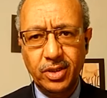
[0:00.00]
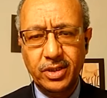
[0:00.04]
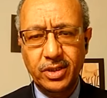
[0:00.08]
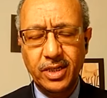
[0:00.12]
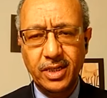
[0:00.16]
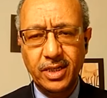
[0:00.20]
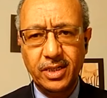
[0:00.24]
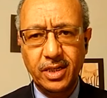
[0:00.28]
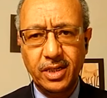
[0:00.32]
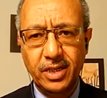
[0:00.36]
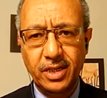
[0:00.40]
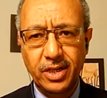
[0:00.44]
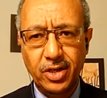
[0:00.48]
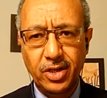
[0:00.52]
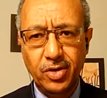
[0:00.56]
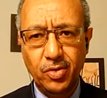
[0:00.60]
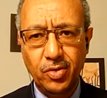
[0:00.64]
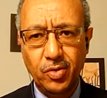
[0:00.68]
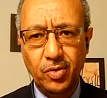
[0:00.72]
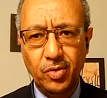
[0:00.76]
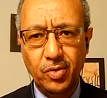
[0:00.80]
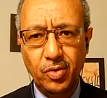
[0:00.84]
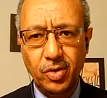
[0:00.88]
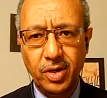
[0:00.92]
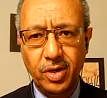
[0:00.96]
not a
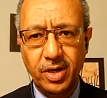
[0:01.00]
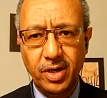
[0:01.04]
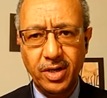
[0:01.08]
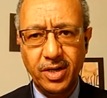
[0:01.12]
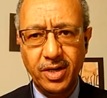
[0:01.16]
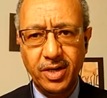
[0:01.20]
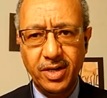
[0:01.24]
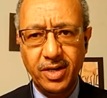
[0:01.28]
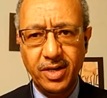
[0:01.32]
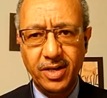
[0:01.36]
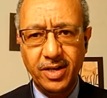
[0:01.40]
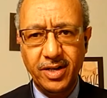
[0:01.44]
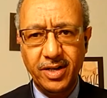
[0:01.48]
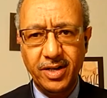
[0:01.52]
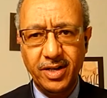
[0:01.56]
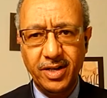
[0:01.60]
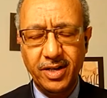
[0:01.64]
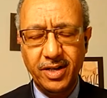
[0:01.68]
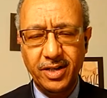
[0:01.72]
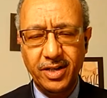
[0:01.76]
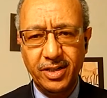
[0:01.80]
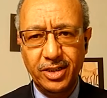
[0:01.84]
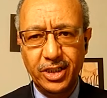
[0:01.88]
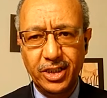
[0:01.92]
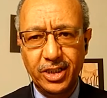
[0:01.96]
new
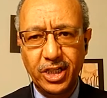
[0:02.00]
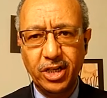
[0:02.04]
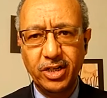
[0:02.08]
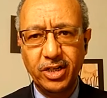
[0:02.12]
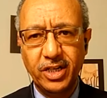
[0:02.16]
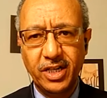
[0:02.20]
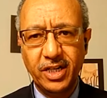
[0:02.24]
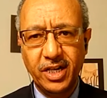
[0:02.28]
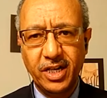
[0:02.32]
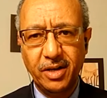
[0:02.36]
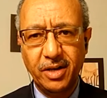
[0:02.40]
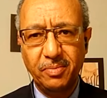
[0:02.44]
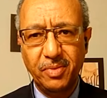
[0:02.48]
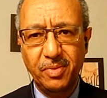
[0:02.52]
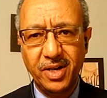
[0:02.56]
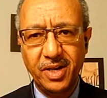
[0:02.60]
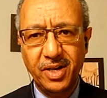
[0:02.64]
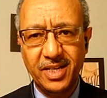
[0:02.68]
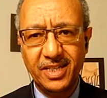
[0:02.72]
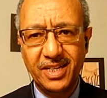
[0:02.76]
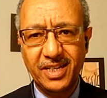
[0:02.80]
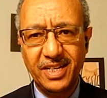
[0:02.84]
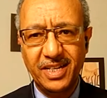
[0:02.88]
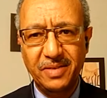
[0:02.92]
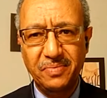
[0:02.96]

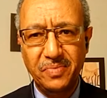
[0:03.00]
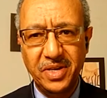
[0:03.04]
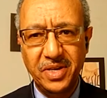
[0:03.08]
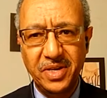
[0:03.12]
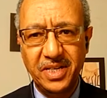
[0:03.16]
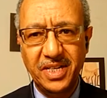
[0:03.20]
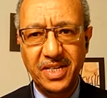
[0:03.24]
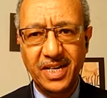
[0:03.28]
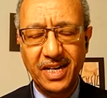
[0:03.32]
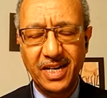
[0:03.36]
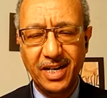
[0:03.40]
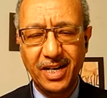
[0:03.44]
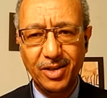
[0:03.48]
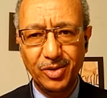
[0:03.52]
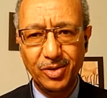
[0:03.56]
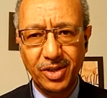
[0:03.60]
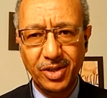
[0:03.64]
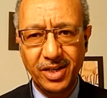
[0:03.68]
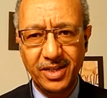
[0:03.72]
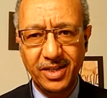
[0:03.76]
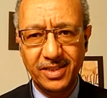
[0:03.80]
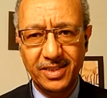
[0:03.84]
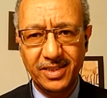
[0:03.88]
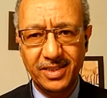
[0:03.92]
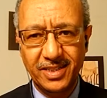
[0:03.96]
Johnny-come-lately media
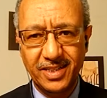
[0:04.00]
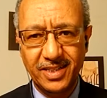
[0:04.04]
outlet.